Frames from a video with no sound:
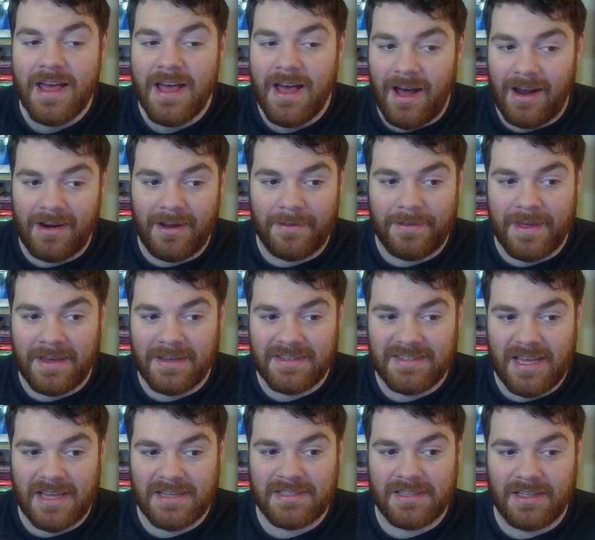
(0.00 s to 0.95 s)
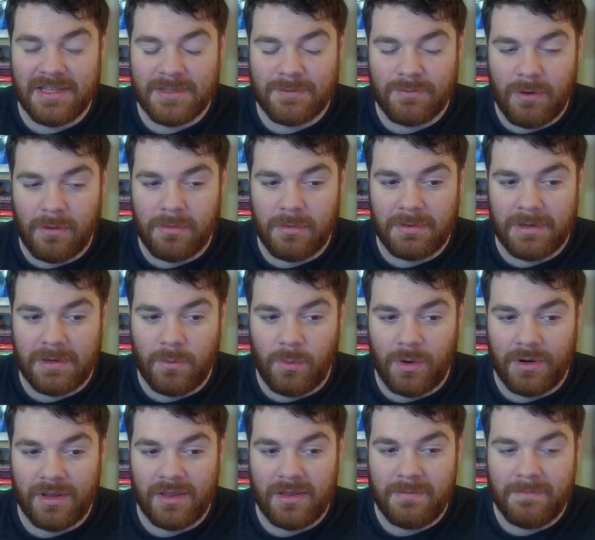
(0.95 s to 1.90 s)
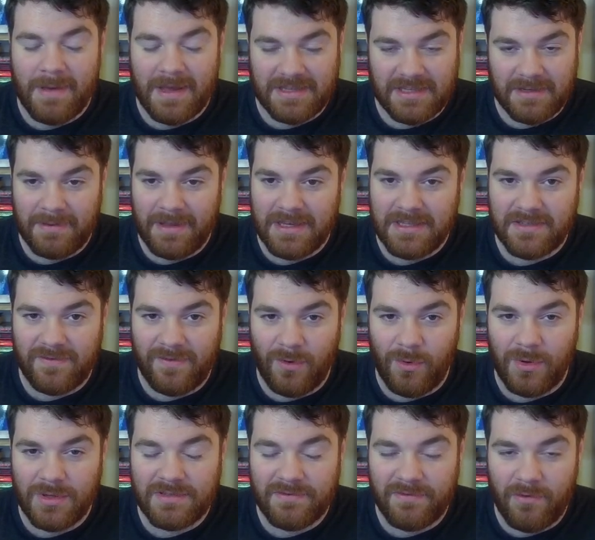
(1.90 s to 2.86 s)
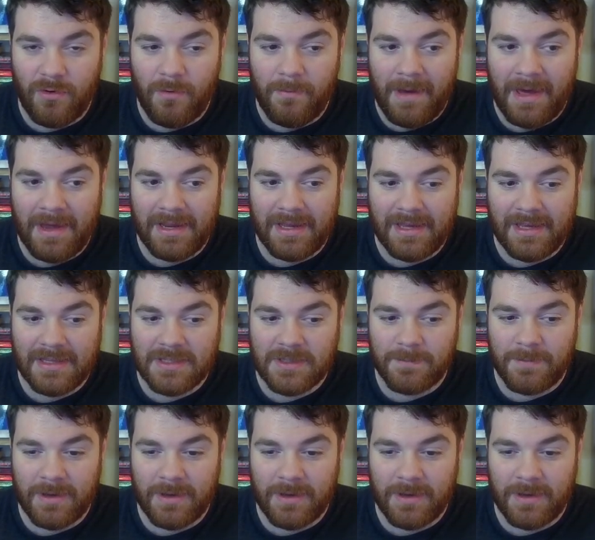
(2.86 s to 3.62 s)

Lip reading: And I think Cecil is probably one of the better placed forwards for mannequins,